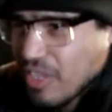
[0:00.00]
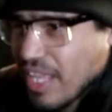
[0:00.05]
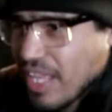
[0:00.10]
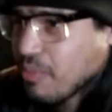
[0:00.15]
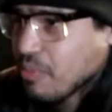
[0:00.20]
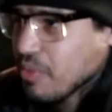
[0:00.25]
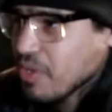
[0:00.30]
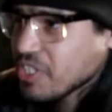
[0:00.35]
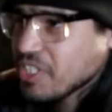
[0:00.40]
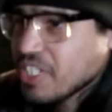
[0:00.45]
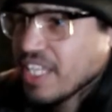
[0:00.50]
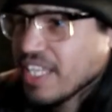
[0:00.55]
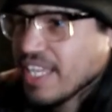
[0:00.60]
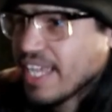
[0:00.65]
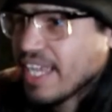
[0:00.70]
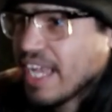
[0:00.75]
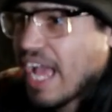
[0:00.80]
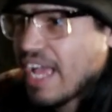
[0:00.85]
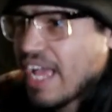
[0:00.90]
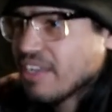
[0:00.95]
like real shit
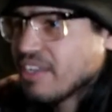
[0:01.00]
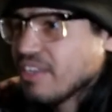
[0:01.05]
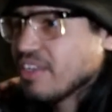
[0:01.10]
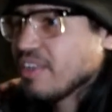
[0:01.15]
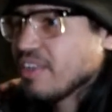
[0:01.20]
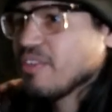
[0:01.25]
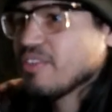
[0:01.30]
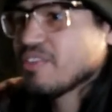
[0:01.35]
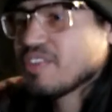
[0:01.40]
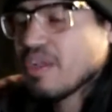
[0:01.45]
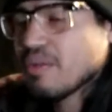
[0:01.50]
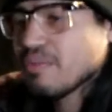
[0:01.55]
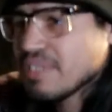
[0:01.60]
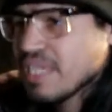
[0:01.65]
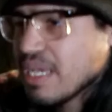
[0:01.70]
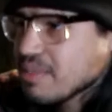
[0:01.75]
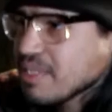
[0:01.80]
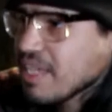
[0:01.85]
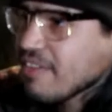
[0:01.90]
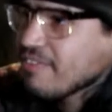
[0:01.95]
like i
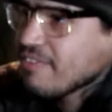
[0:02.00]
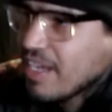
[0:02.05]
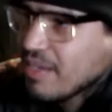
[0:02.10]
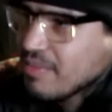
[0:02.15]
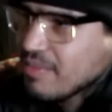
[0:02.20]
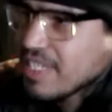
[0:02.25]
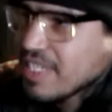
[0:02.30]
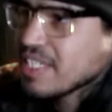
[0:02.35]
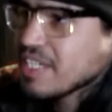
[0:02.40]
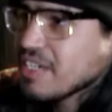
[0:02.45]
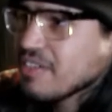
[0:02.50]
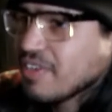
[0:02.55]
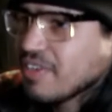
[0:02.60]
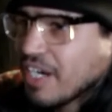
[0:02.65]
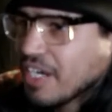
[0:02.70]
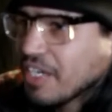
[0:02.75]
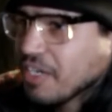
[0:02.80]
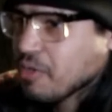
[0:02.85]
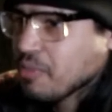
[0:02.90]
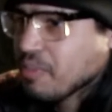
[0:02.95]
sometimes i find myself
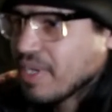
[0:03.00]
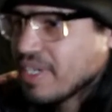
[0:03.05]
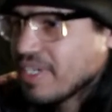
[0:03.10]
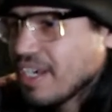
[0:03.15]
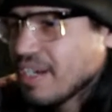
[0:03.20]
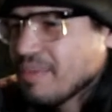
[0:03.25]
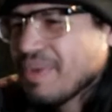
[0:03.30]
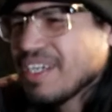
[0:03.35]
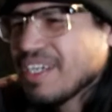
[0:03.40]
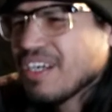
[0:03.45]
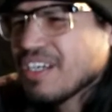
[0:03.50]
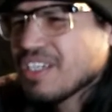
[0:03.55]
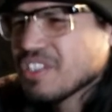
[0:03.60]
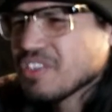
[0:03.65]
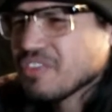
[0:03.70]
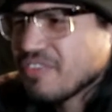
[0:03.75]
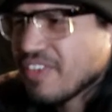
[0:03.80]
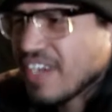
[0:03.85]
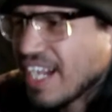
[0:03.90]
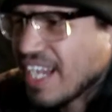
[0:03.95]
arguing with my daughter my
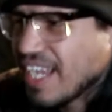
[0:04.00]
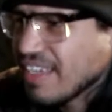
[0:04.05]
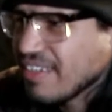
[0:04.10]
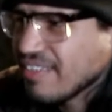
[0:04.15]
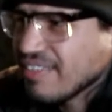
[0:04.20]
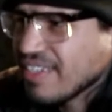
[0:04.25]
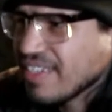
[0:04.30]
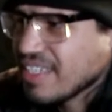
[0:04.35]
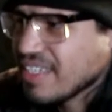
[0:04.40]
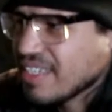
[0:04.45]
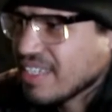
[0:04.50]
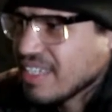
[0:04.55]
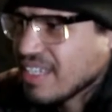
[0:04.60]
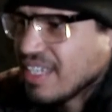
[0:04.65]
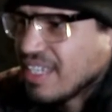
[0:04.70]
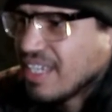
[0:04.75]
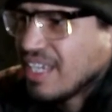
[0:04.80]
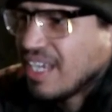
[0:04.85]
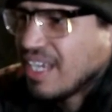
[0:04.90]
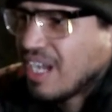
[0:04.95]
daughter's five and
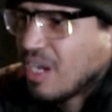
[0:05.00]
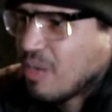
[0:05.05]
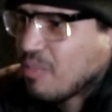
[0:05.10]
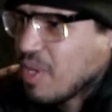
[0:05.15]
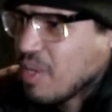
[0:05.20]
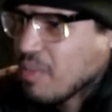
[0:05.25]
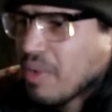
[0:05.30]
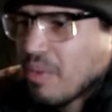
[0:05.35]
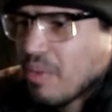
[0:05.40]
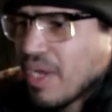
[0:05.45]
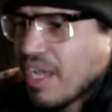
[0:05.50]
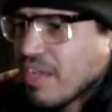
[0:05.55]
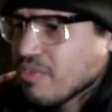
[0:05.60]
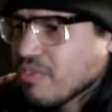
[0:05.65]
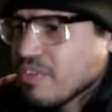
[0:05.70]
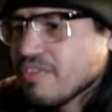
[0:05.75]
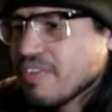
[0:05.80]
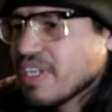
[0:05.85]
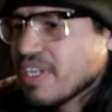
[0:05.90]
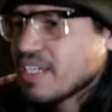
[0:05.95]
uh, me and my
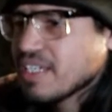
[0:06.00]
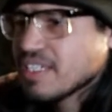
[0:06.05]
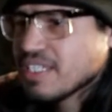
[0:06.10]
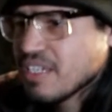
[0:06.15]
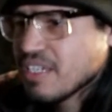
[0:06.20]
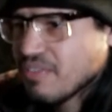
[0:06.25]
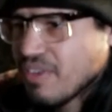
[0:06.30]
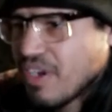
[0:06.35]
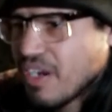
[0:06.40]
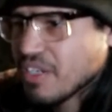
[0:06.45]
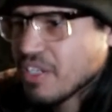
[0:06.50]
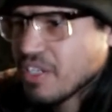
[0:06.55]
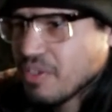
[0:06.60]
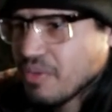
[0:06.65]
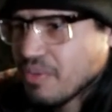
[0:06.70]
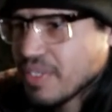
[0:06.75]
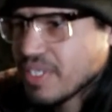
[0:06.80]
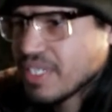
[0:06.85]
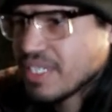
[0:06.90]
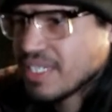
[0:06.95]
wife we find ourselves
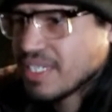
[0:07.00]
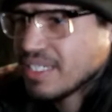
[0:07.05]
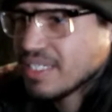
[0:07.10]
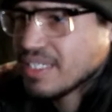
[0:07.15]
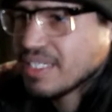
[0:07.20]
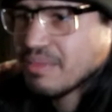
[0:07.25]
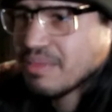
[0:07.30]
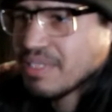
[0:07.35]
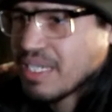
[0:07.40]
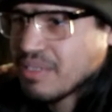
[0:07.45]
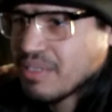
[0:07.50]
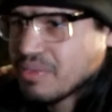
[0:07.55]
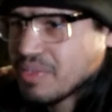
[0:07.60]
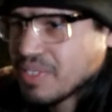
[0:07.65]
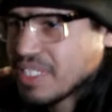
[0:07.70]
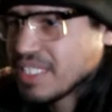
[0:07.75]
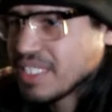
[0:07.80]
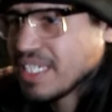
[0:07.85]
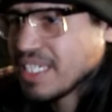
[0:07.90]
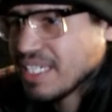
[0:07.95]
arguing with her and sometimes
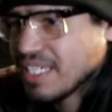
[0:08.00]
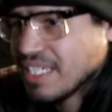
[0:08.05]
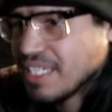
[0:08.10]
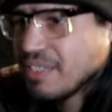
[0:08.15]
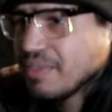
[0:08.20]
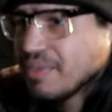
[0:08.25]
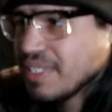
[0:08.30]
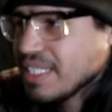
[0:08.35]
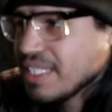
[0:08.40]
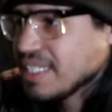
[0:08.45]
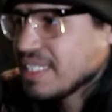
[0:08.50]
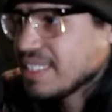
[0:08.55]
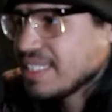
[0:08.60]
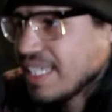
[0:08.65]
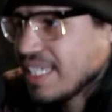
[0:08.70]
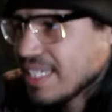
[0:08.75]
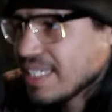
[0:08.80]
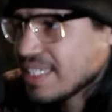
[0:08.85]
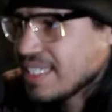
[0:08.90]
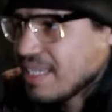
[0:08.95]
we're just like you know what let's
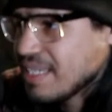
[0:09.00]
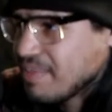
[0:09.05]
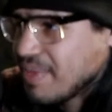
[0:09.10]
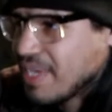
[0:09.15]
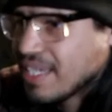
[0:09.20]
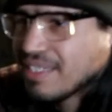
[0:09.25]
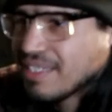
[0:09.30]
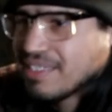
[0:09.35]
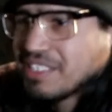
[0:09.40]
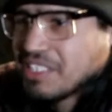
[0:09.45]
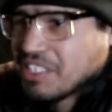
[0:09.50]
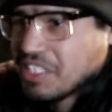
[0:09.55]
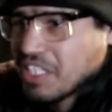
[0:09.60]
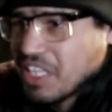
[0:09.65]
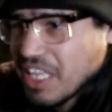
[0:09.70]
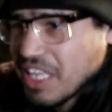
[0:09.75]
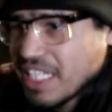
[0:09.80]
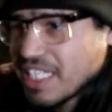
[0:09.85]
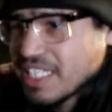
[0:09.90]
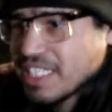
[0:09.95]
take a step back and just
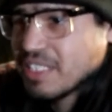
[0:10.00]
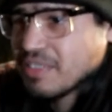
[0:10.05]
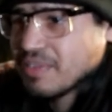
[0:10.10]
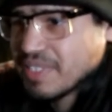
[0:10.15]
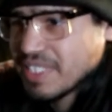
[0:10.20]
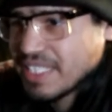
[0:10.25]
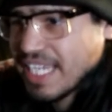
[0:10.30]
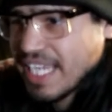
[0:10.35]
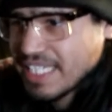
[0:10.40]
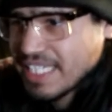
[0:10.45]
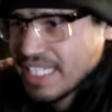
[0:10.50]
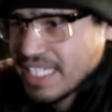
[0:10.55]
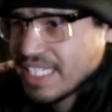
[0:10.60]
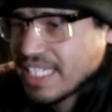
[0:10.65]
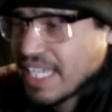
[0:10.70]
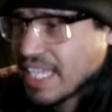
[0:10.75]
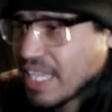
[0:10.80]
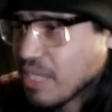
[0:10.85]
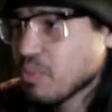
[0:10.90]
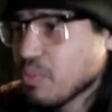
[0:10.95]
listen to what she has to
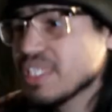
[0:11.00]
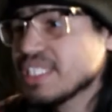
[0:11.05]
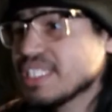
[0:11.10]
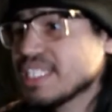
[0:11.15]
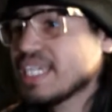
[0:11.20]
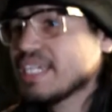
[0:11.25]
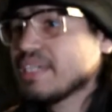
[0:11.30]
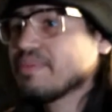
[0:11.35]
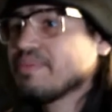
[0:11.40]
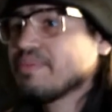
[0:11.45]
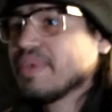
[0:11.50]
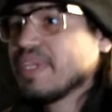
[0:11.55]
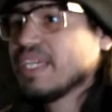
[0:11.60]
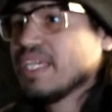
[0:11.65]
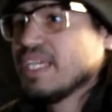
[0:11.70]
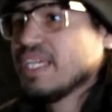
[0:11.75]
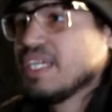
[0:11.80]
say like one time